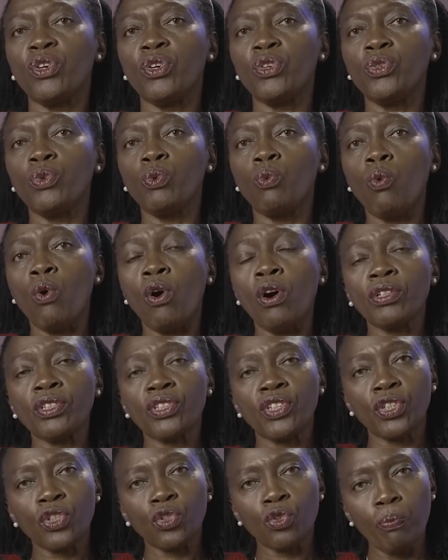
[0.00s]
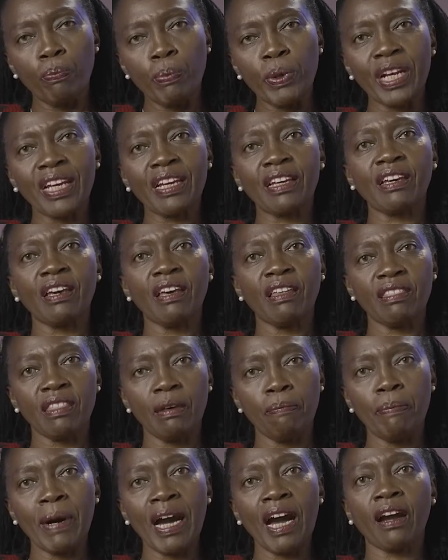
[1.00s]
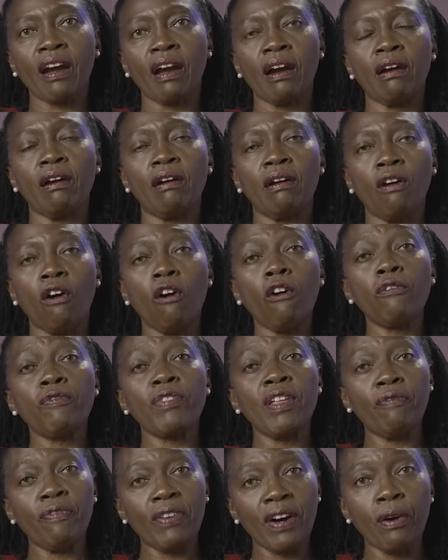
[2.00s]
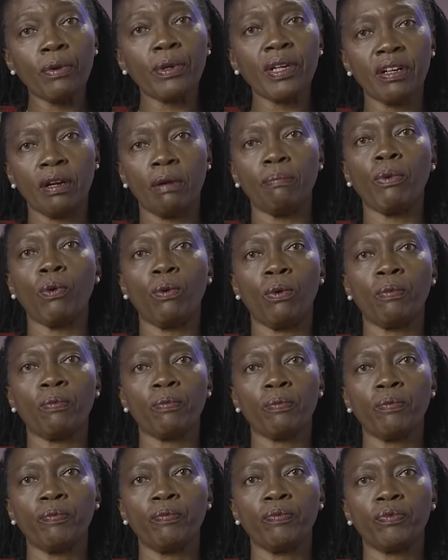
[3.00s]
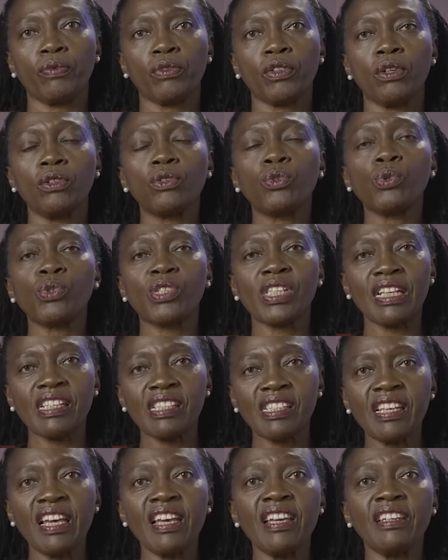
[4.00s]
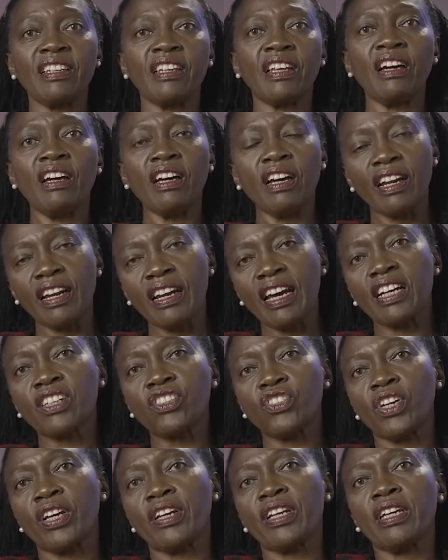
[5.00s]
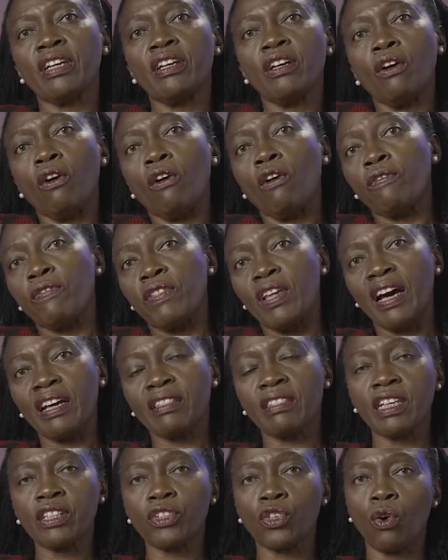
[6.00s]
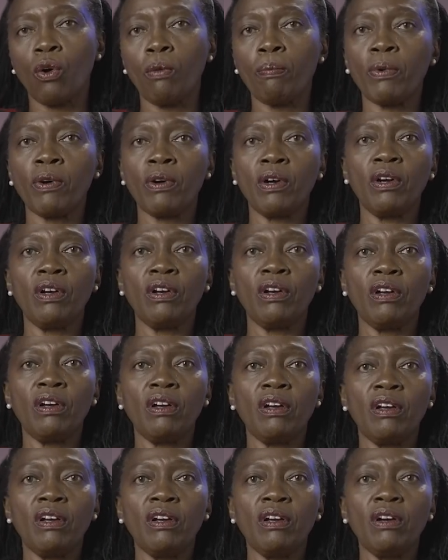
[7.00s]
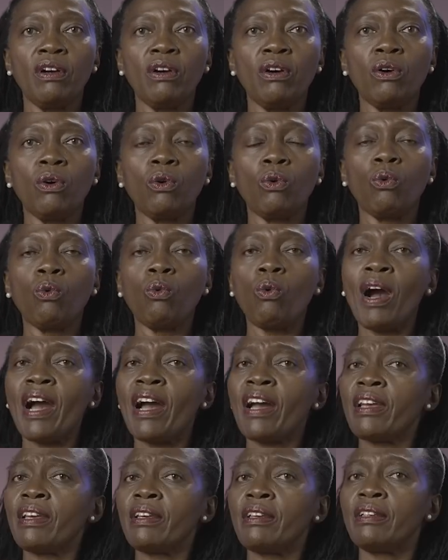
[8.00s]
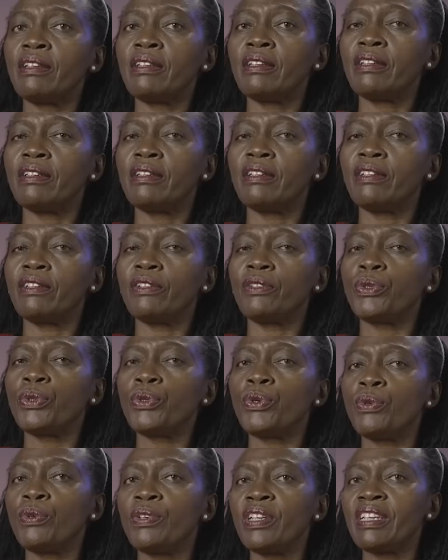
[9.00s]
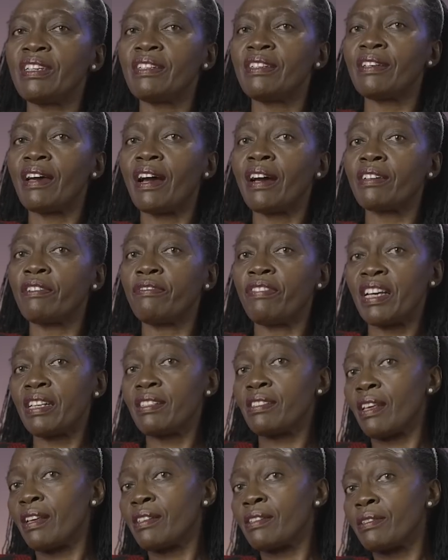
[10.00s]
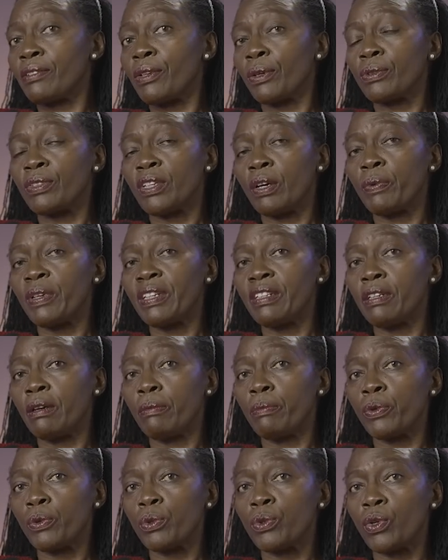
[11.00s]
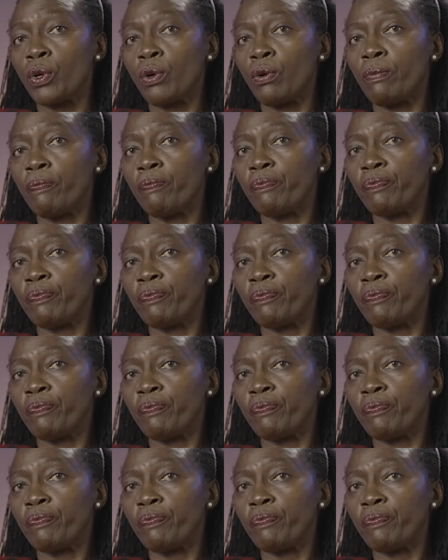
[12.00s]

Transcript: You want to break the back of the vulnerable to sustain luxury at the top. Why do you need advisors, Dr. William Ruto?